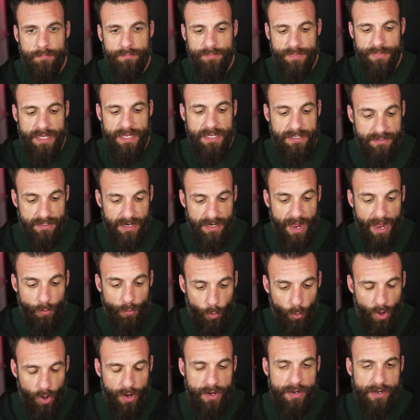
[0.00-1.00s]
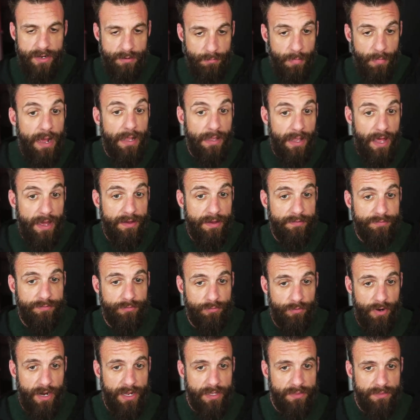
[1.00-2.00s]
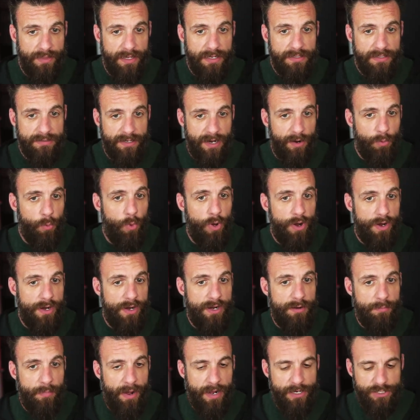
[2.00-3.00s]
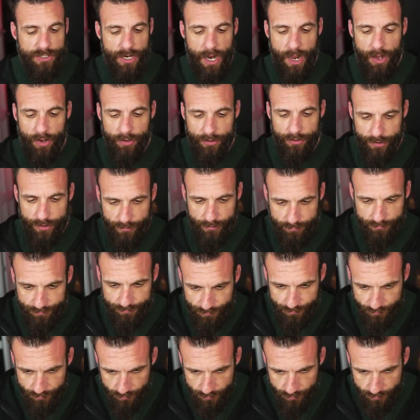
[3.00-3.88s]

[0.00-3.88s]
Things that I wanted in my life, right? Things that I wanted in my childhood,